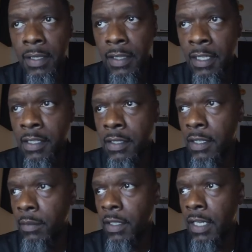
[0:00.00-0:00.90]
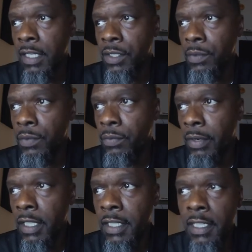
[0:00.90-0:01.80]
This is something that you
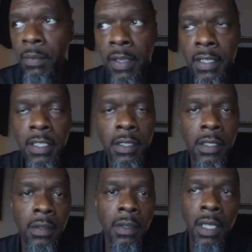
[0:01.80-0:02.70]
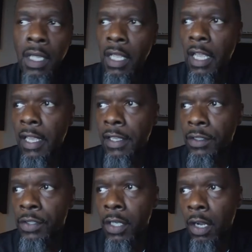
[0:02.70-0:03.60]
really need to pay attention to, and
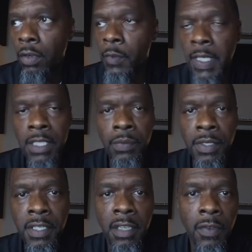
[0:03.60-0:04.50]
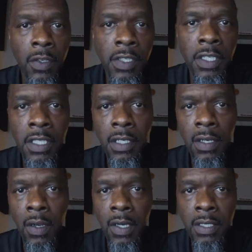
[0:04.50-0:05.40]
you should always receive your
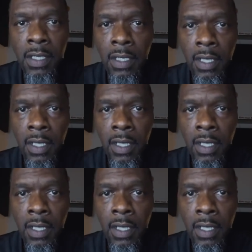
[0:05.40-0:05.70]
CC&Rs